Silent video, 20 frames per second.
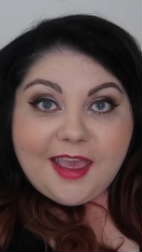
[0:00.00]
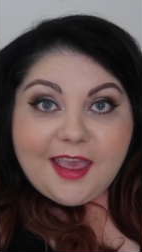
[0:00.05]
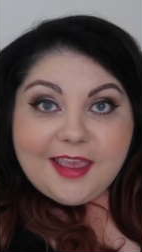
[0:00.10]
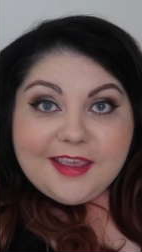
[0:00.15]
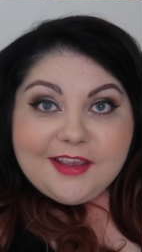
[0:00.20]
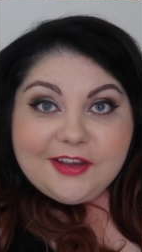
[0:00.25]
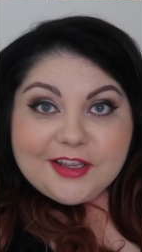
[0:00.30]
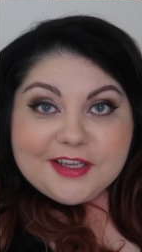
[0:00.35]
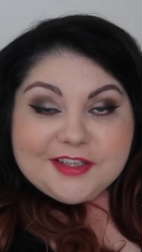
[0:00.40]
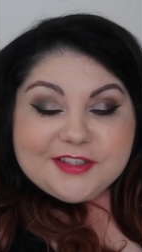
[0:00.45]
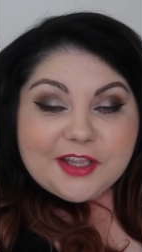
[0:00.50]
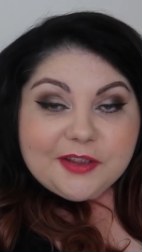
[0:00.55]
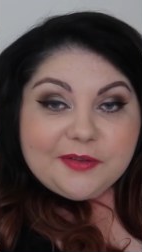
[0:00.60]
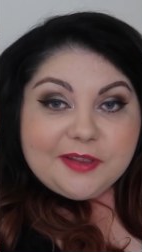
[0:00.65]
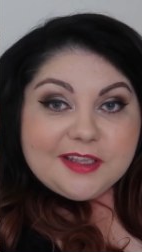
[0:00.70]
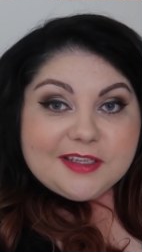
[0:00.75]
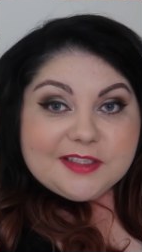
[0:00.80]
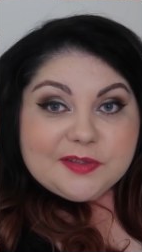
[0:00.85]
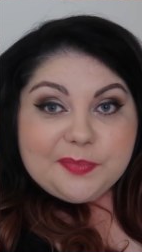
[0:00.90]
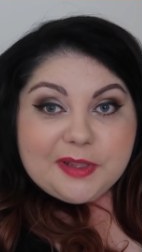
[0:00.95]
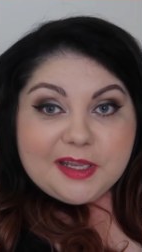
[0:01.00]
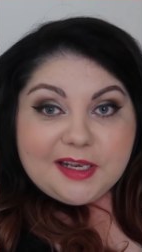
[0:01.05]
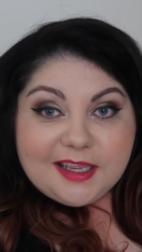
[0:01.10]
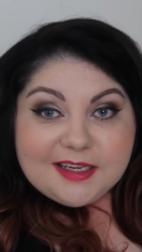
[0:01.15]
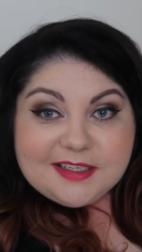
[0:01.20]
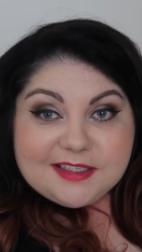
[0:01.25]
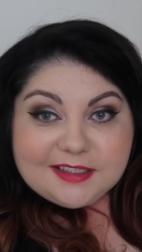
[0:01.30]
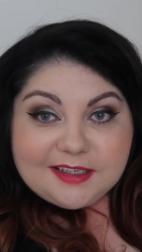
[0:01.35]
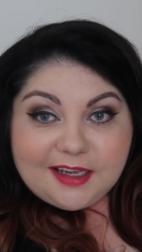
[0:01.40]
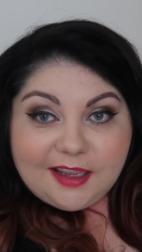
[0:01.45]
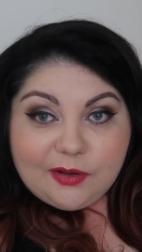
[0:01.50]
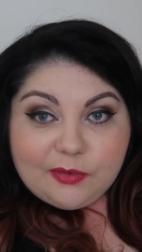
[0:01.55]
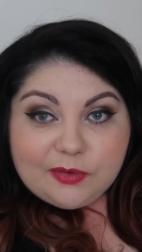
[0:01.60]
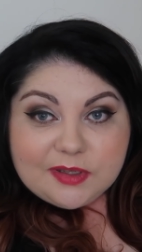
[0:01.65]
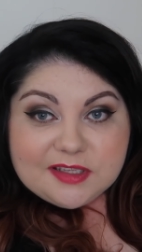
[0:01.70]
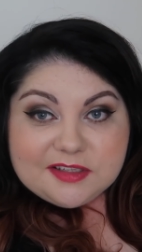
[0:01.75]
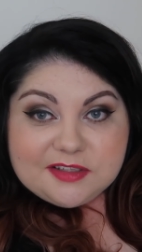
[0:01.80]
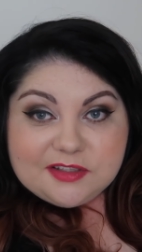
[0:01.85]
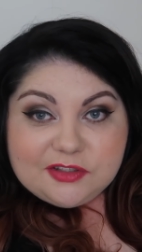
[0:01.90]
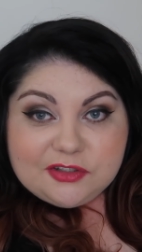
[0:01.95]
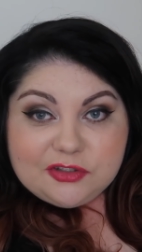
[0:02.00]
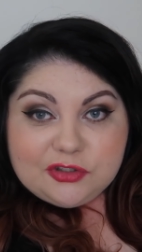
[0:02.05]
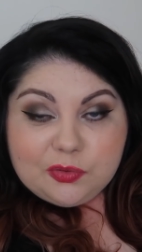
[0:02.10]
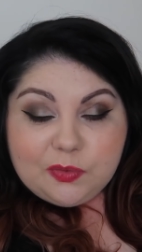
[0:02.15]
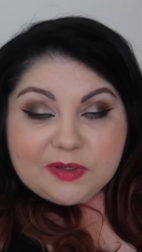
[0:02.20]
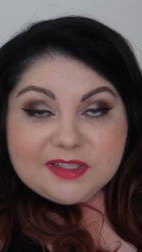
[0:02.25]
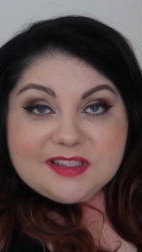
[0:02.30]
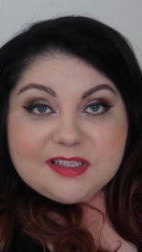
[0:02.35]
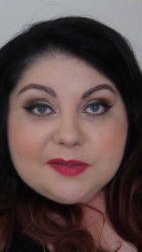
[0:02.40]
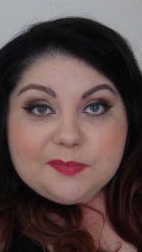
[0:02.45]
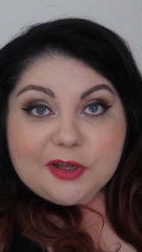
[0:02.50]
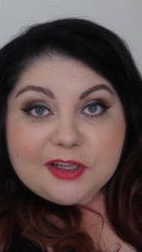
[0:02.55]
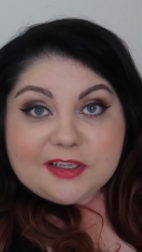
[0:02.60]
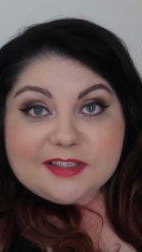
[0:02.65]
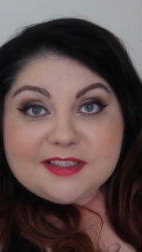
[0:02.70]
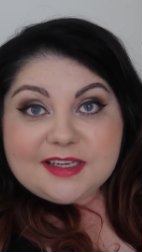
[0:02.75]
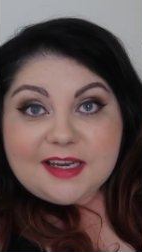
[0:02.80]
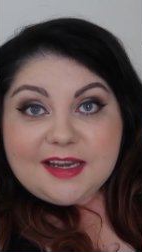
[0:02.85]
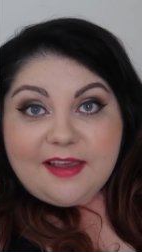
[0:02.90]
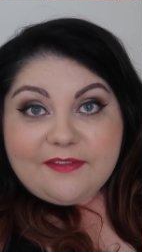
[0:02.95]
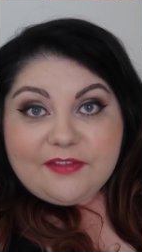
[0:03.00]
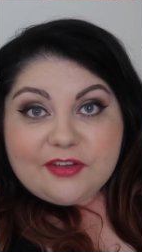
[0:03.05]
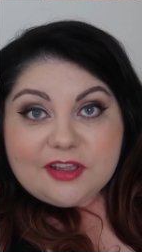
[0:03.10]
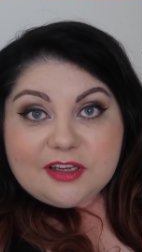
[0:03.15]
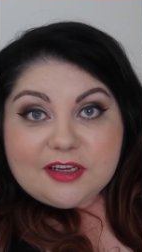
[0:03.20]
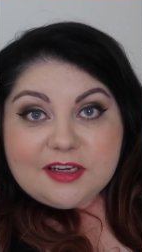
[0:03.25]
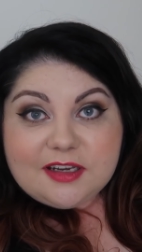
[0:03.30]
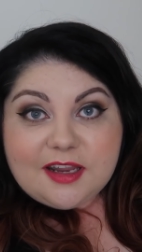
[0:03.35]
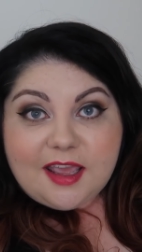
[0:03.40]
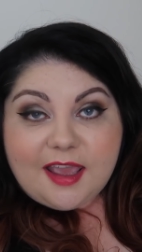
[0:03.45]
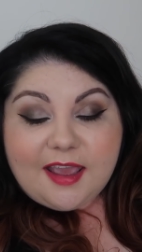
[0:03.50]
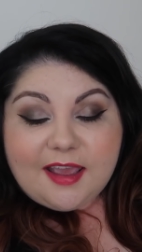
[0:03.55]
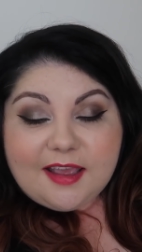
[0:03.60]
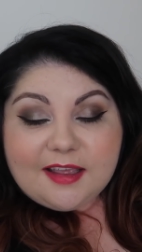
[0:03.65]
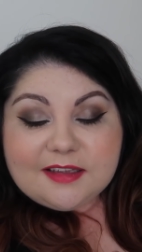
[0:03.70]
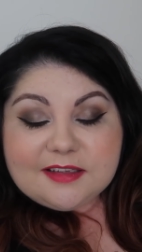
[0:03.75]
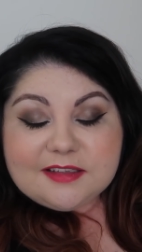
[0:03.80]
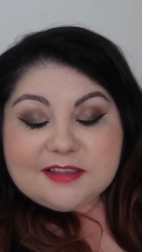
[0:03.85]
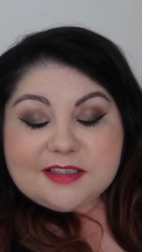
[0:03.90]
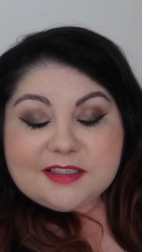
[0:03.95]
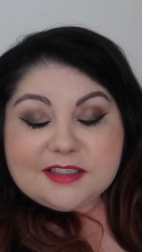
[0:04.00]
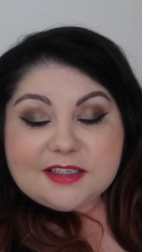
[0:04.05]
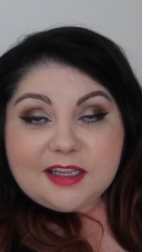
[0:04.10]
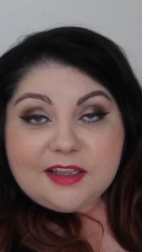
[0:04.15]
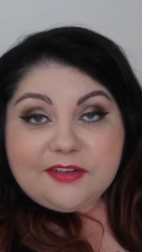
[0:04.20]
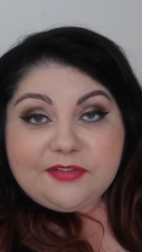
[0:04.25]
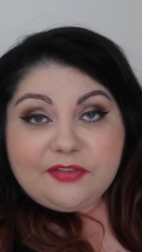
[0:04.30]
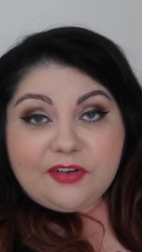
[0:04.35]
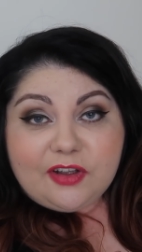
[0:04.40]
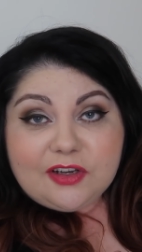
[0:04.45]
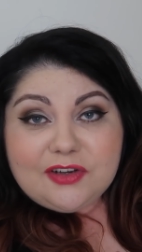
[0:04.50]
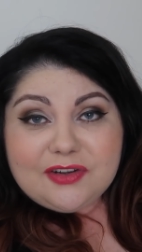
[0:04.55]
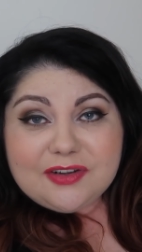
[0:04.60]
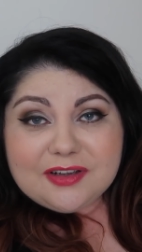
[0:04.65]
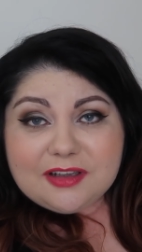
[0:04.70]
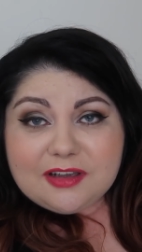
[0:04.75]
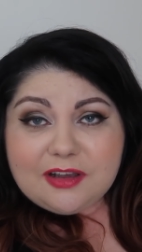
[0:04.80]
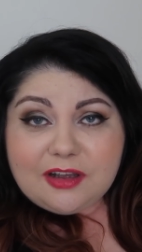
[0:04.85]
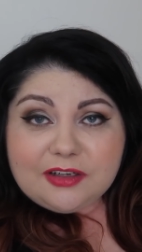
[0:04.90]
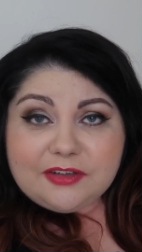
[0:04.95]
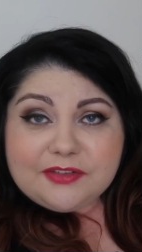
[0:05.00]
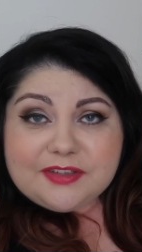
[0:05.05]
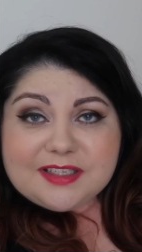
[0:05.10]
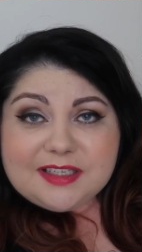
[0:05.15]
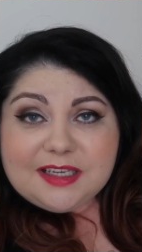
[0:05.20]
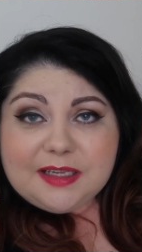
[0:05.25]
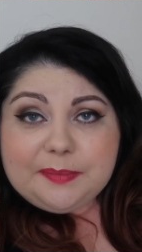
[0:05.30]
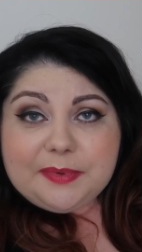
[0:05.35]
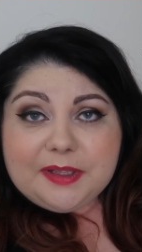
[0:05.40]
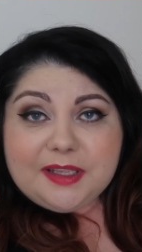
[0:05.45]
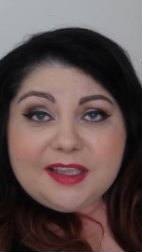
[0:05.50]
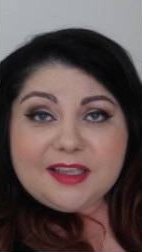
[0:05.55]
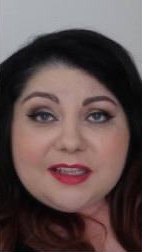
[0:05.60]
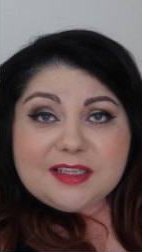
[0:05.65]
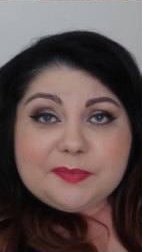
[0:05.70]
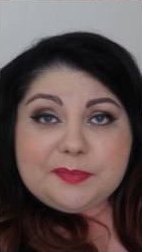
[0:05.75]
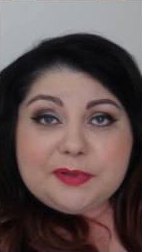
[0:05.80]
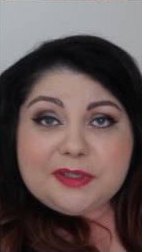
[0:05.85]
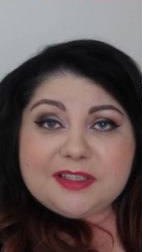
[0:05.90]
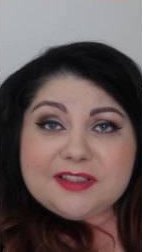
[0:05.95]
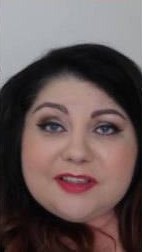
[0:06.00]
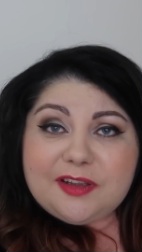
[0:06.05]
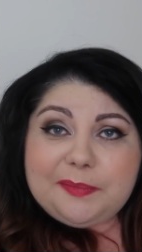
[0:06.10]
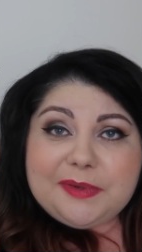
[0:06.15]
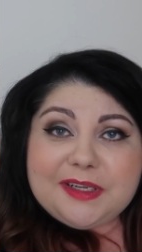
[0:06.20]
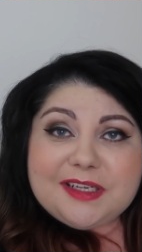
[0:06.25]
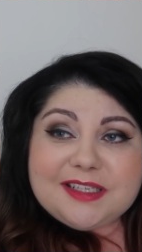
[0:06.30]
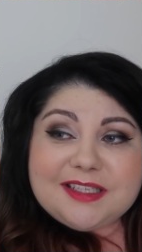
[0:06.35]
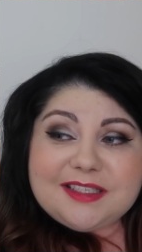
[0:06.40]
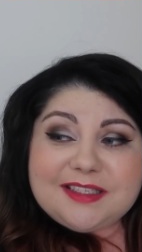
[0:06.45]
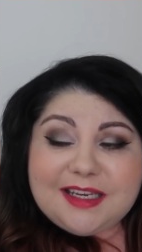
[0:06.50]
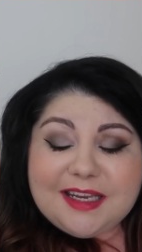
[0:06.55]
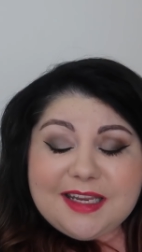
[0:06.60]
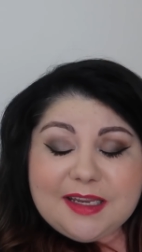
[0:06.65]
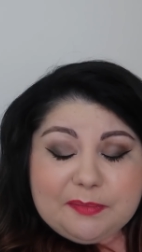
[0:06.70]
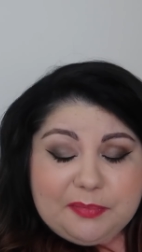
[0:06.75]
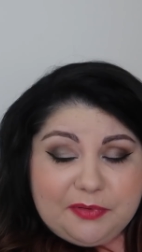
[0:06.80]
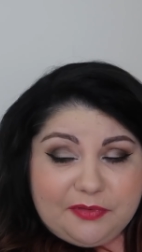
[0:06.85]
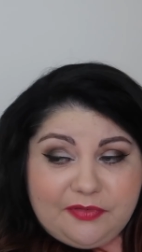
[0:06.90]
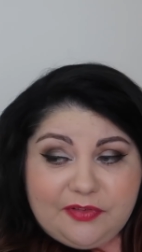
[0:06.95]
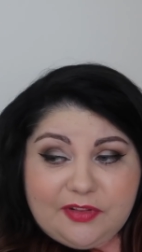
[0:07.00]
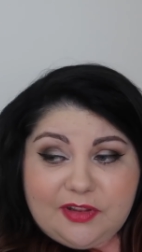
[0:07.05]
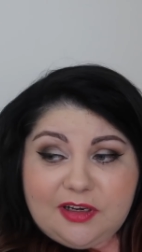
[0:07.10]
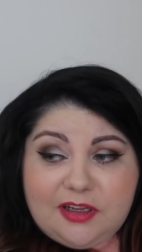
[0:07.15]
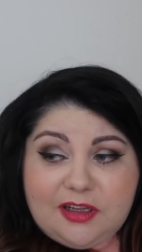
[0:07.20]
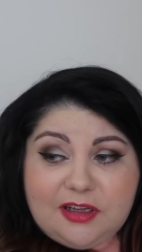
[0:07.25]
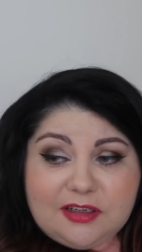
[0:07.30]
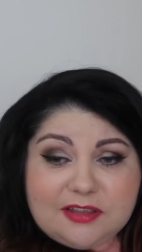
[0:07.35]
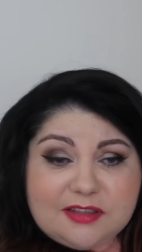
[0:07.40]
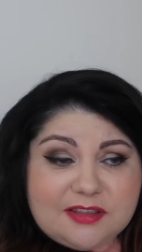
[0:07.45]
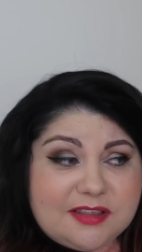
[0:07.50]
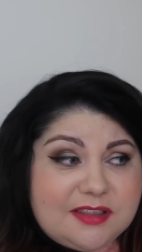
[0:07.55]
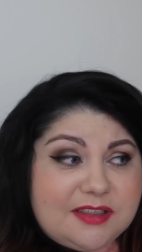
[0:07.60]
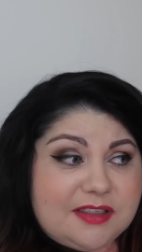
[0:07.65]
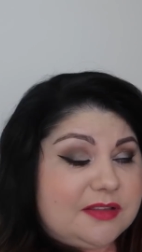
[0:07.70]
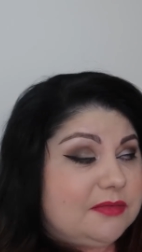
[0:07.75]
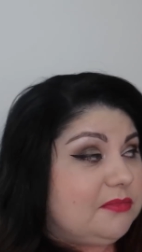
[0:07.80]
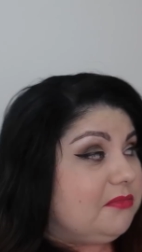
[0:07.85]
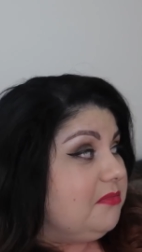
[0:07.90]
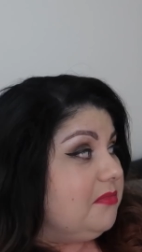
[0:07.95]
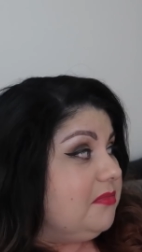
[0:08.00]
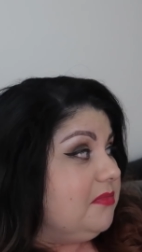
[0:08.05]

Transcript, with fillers: Hey guys, so it's a bit later now, it's twenty past eleven, and if I look kind of sleepy, it's because I've been asleep for the last,